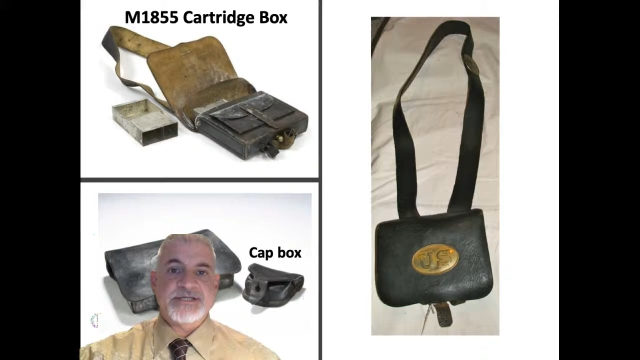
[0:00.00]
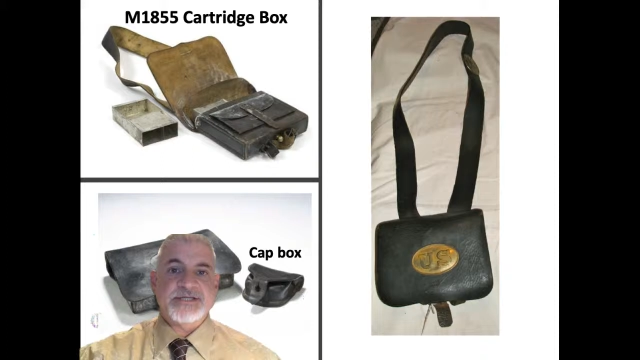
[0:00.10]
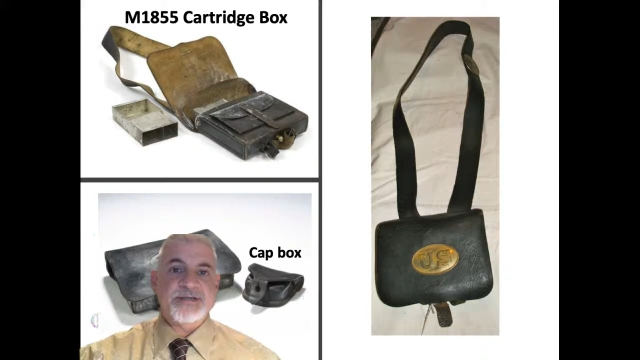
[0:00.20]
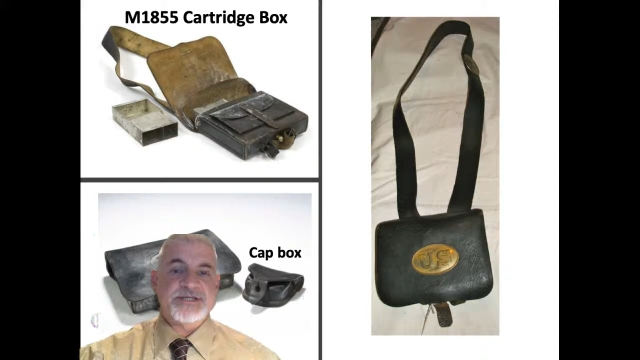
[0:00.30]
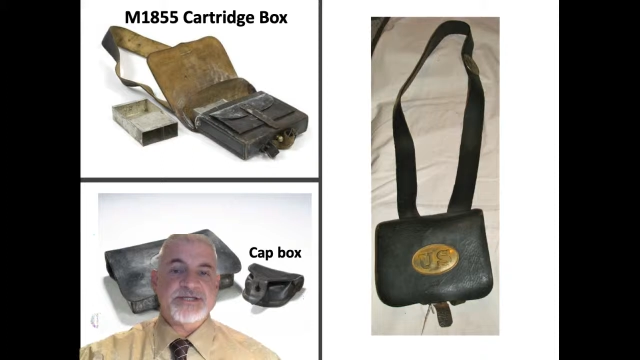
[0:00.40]
as
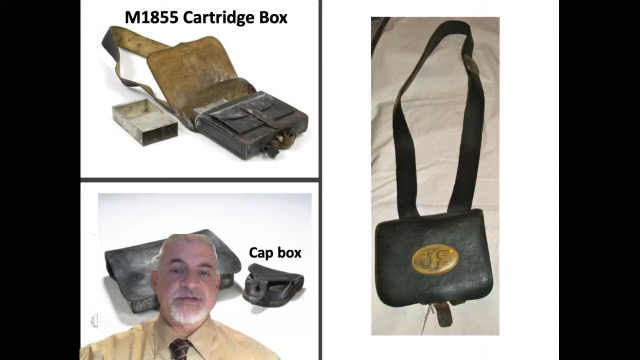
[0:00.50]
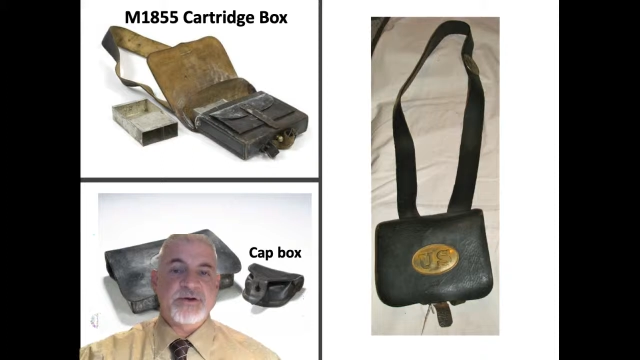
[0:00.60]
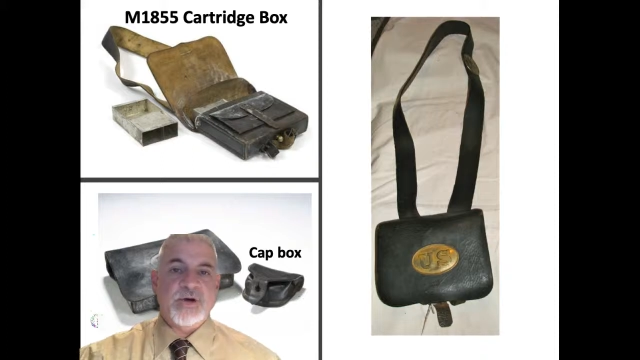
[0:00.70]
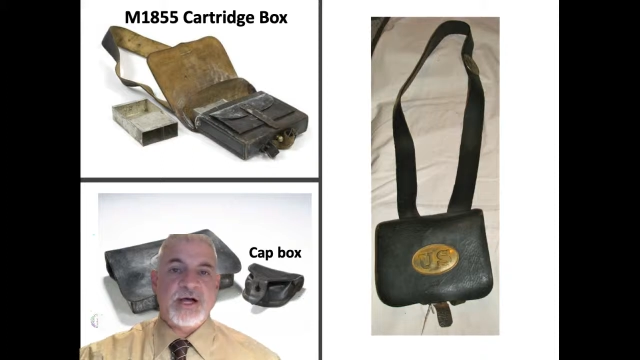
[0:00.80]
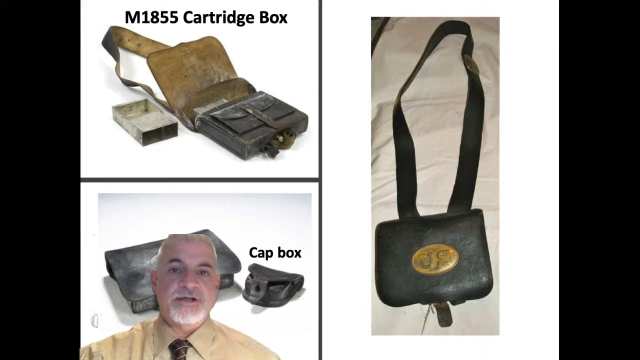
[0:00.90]
I mentioned a
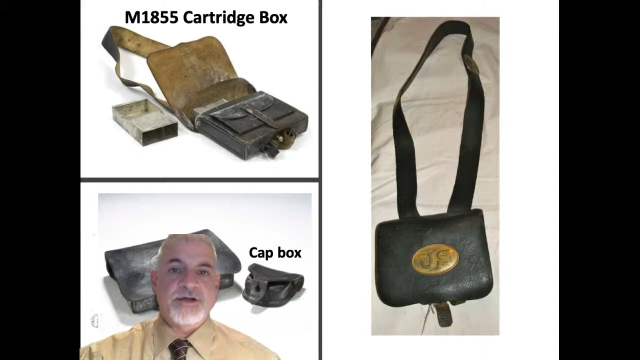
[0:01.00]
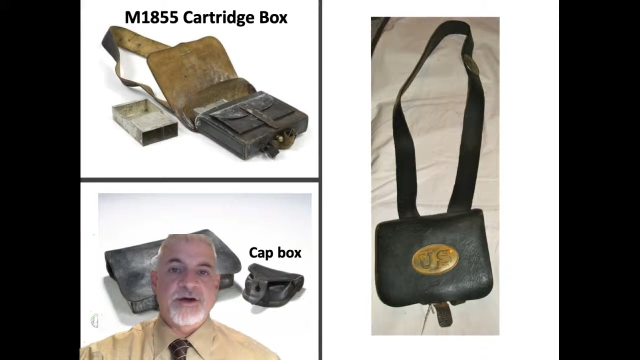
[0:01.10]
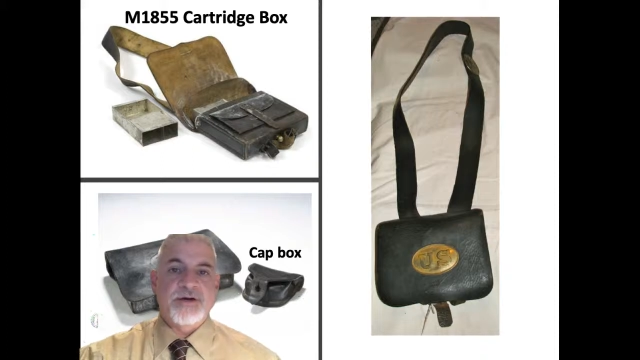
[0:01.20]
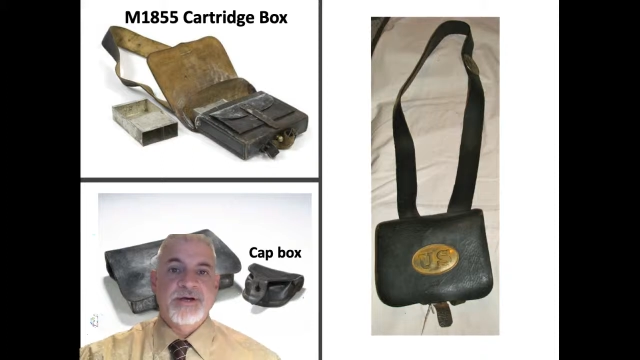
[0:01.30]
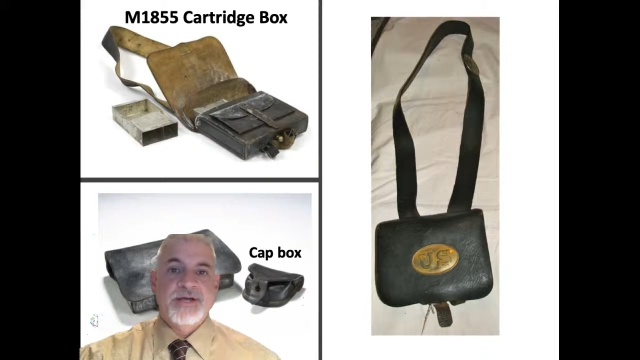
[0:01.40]
little while
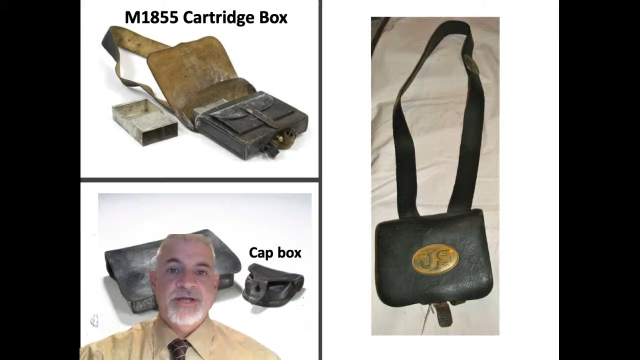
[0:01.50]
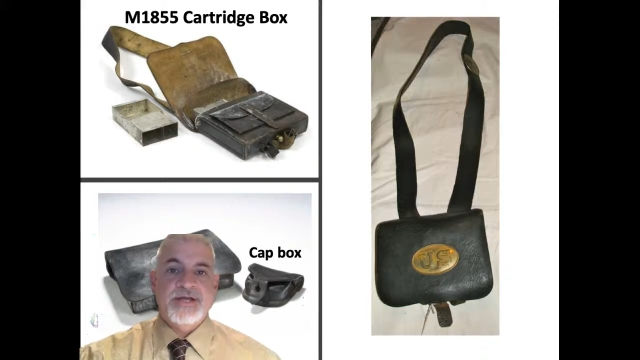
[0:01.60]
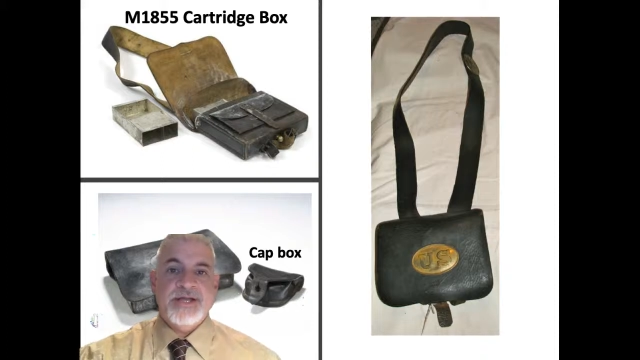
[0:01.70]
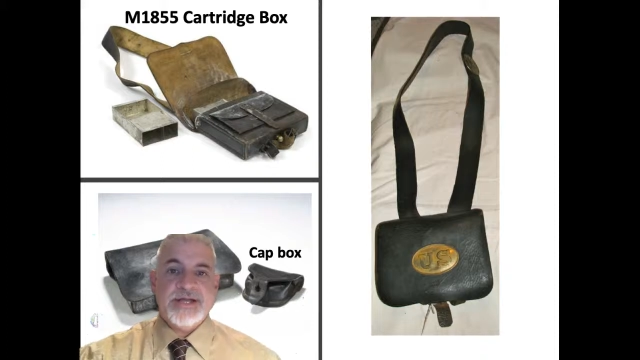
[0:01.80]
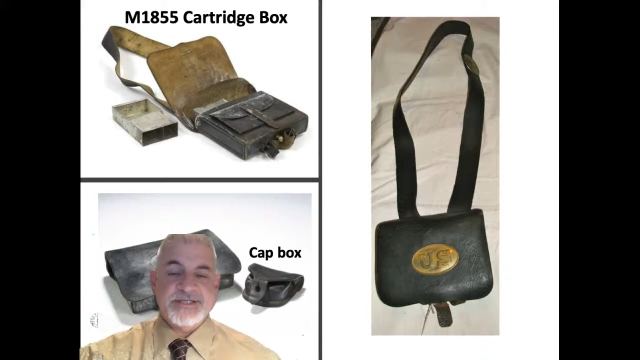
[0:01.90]
ago,
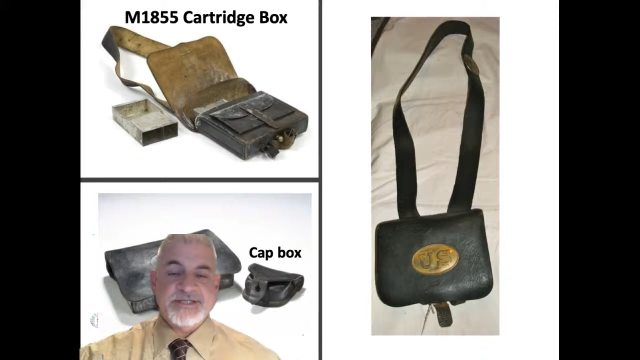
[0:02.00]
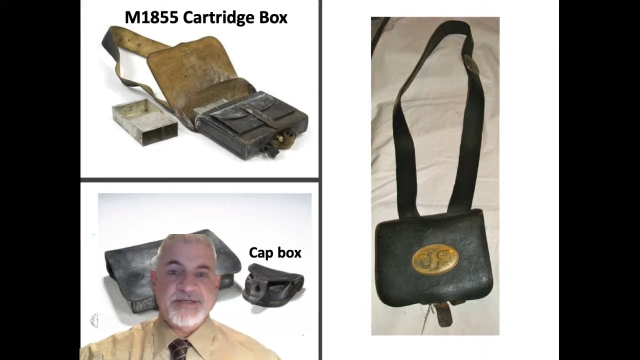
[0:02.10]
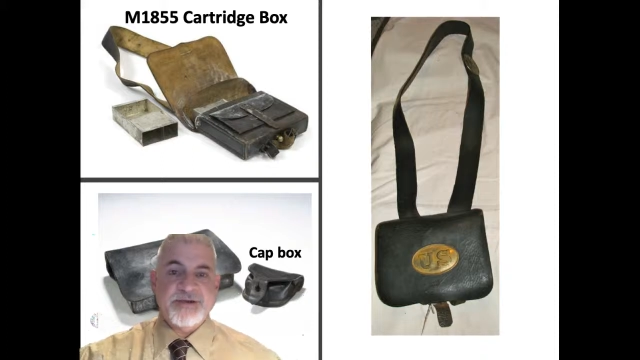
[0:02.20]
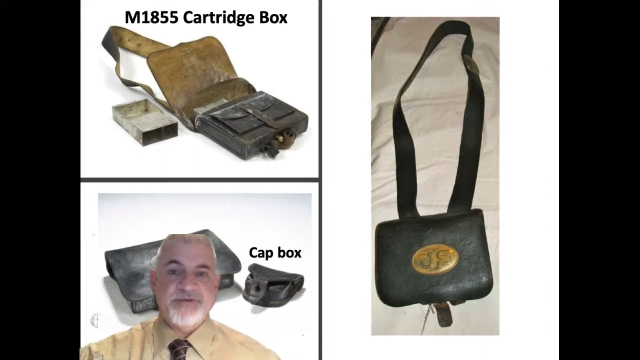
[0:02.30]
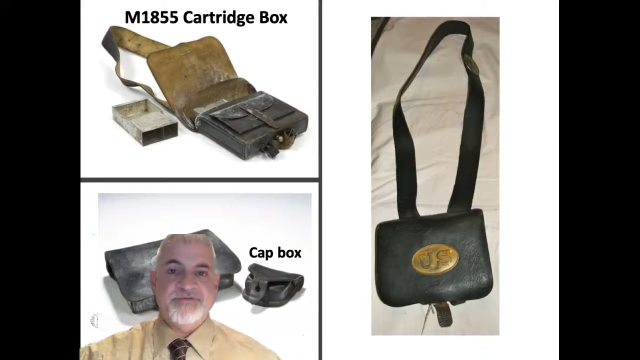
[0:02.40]

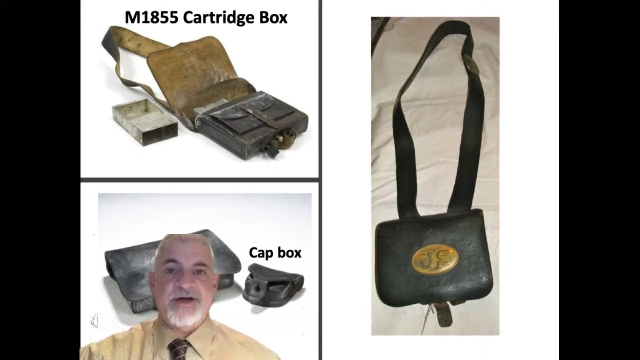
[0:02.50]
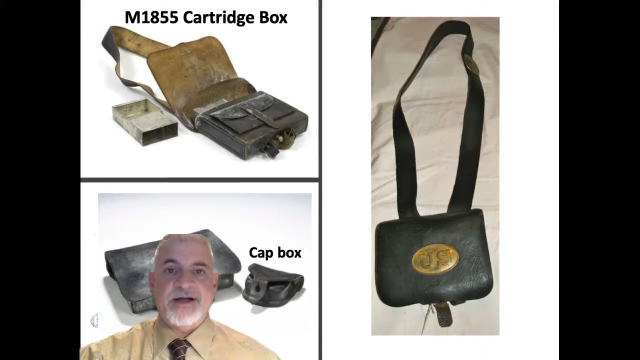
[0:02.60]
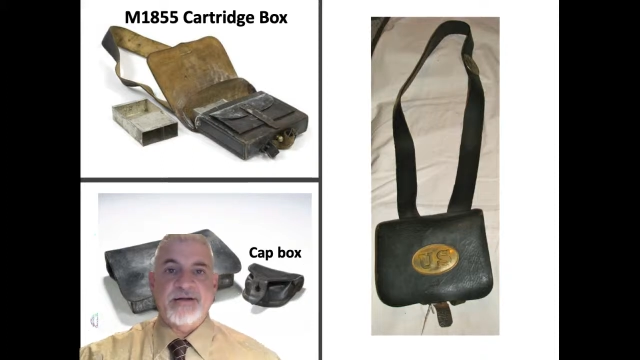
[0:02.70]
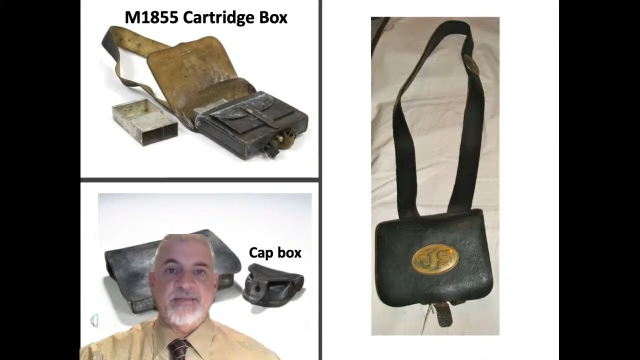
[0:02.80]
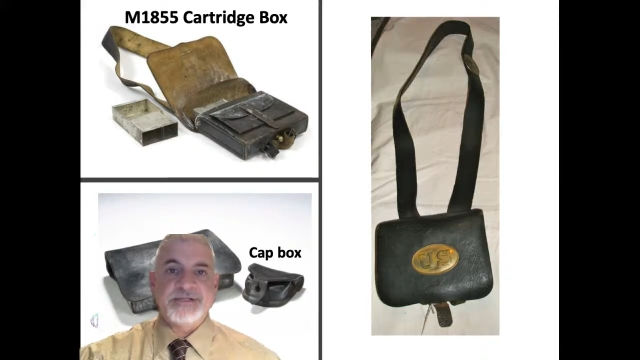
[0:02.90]
necessary to
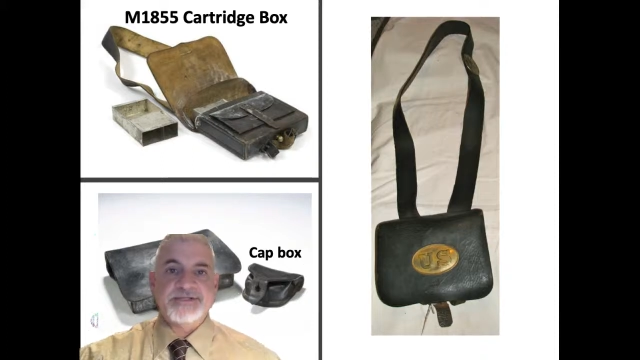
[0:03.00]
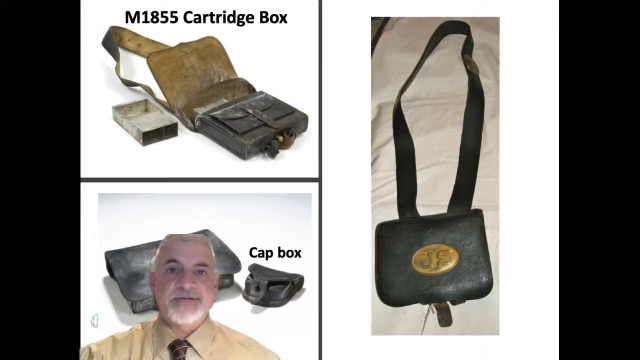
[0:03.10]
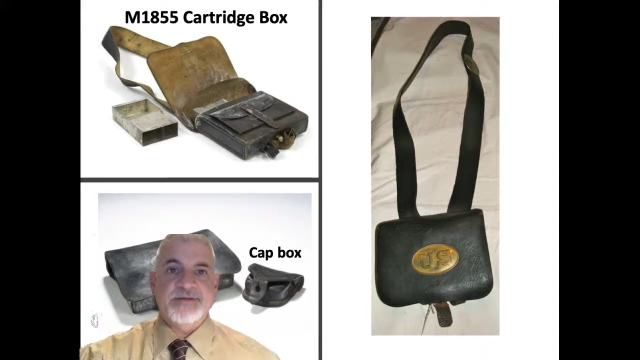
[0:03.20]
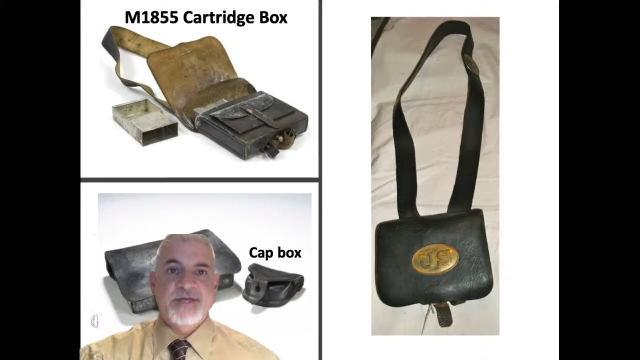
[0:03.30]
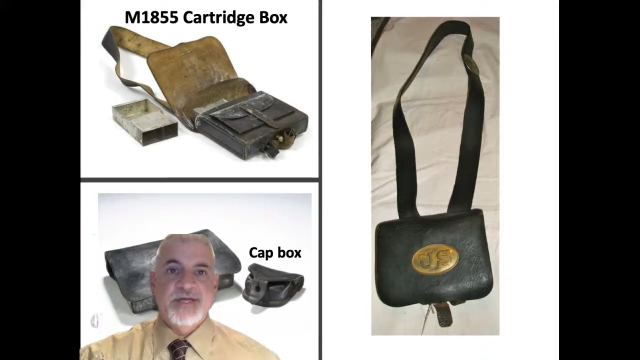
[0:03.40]
fire a
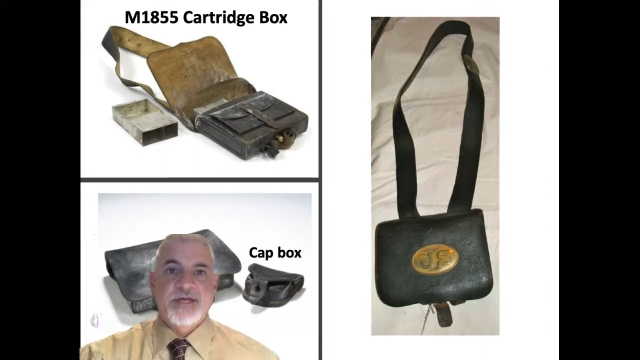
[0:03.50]
musket.